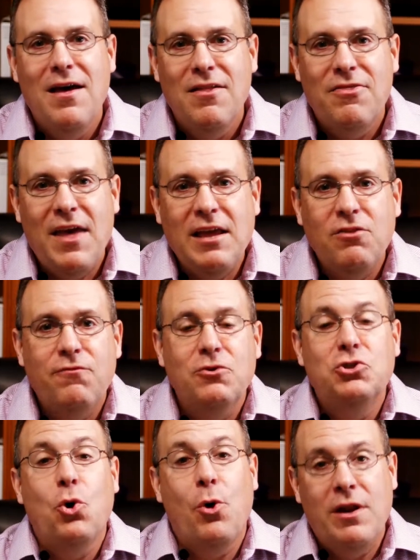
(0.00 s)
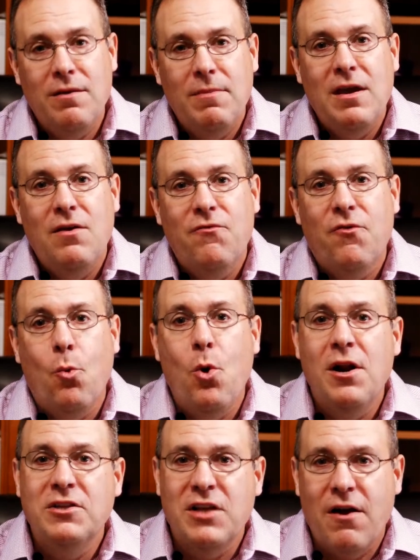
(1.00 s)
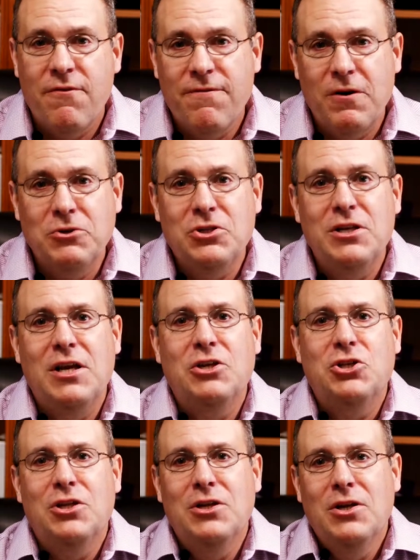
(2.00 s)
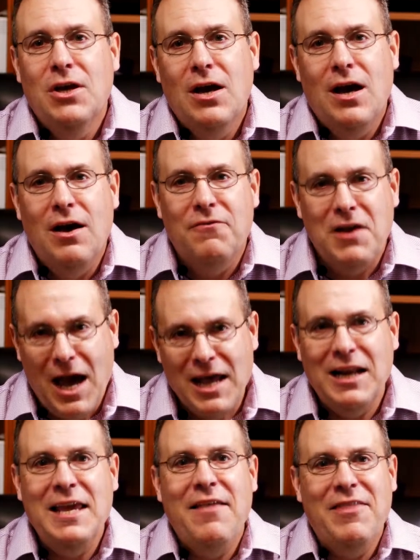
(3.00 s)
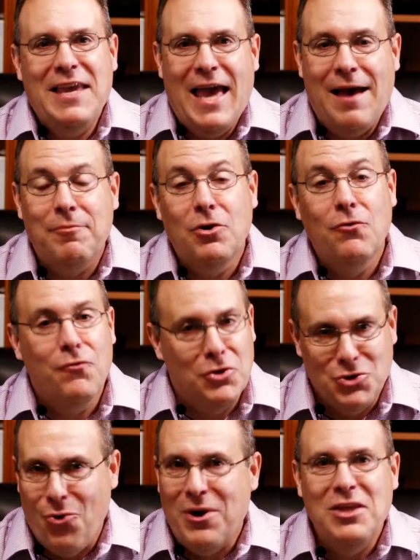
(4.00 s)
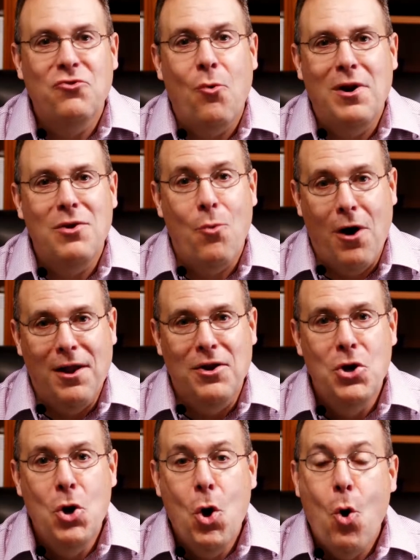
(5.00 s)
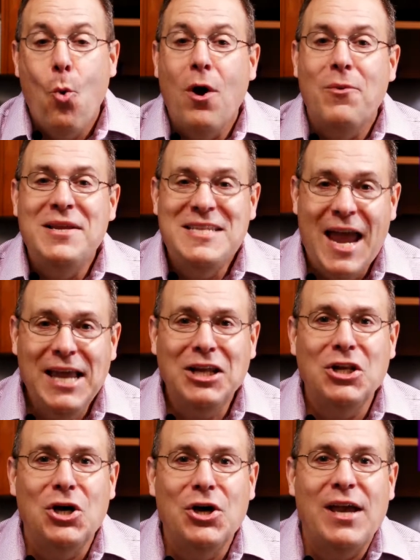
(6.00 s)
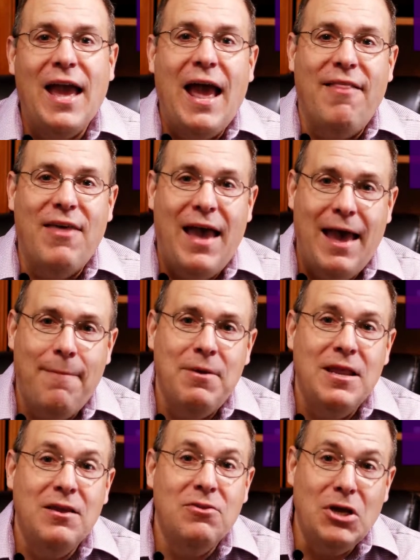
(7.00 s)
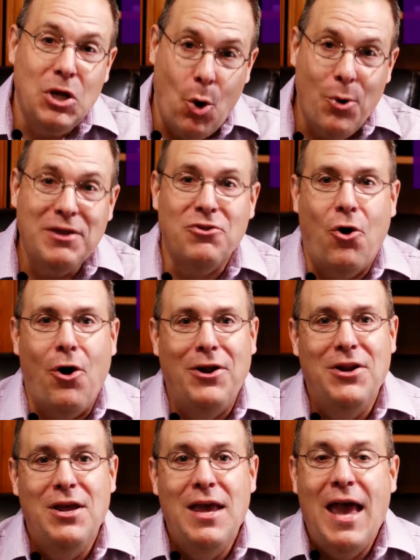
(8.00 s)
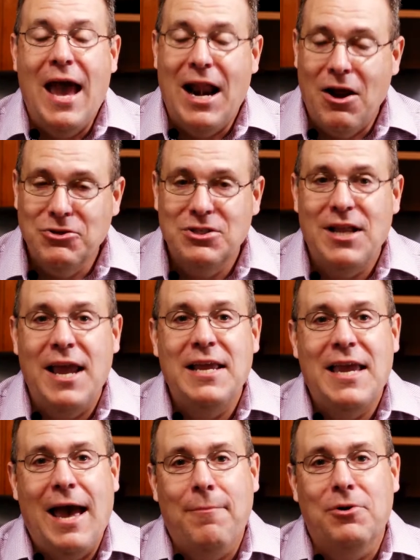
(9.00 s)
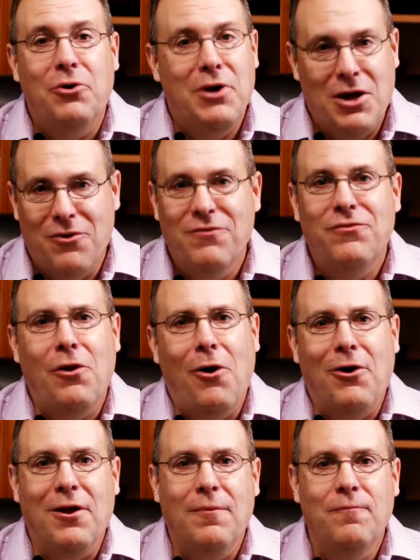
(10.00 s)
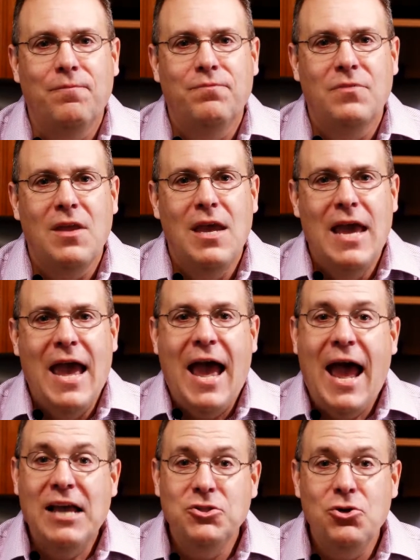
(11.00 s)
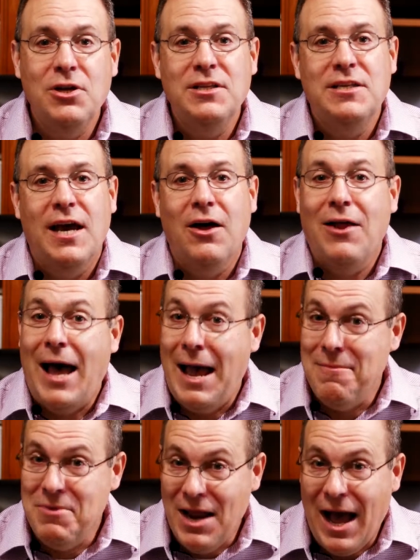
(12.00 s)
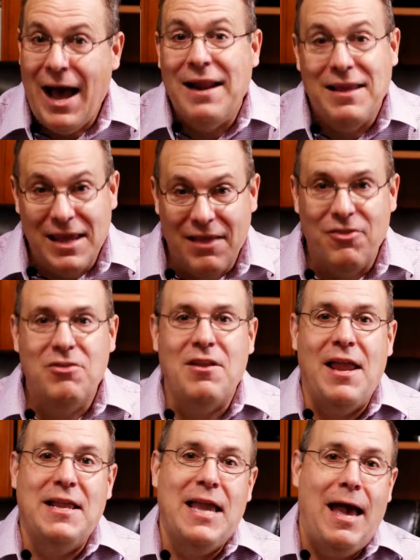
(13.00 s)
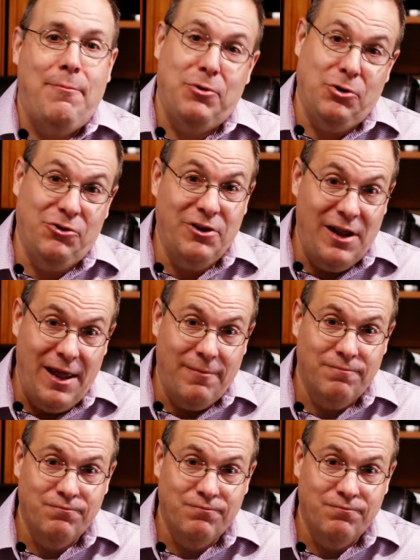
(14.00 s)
Thanks for joining me for what is our first edition of Conley at the Capitol for 2021, where we take a look at the happenings and goings-on at our state capitol here in Florida. As you can tell, I'm not in the state capitol today.